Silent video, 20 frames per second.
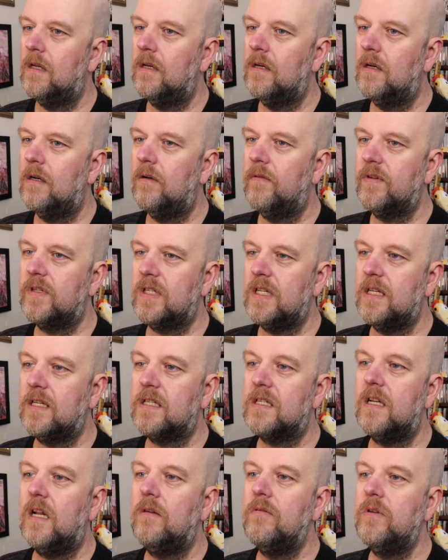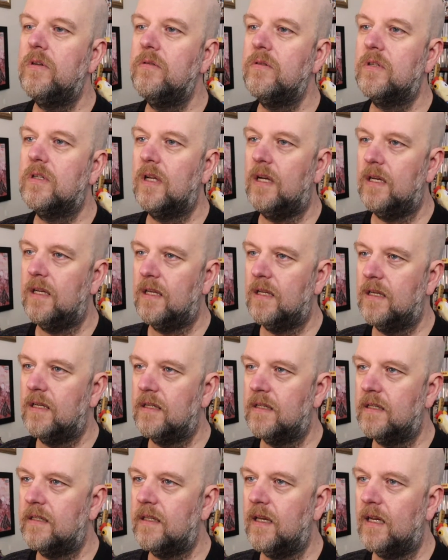Obviously a slow news day
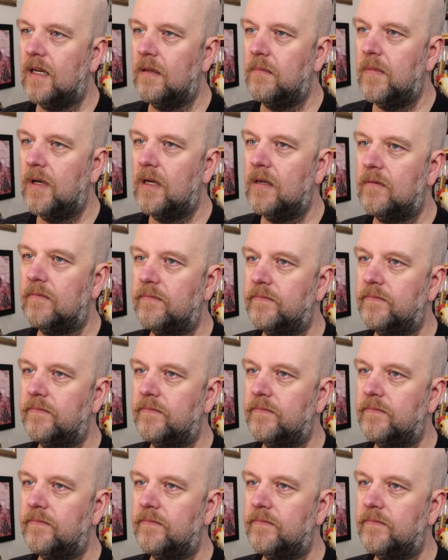at the Daily Mail.